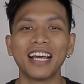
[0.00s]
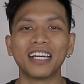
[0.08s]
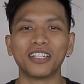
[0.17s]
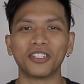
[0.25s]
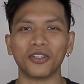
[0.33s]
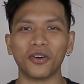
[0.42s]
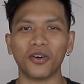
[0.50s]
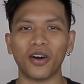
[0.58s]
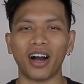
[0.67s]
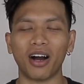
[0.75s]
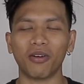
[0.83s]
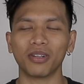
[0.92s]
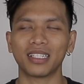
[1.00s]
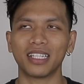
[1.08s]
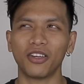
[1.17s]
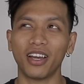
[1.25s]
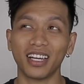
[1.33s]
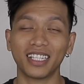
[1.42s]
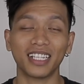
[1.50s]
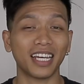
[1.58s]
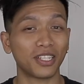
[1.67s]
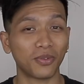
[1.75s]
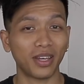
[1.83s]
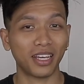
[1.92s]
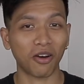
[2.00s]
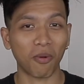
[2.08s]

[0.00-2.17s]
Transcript: So I will see you guys next week,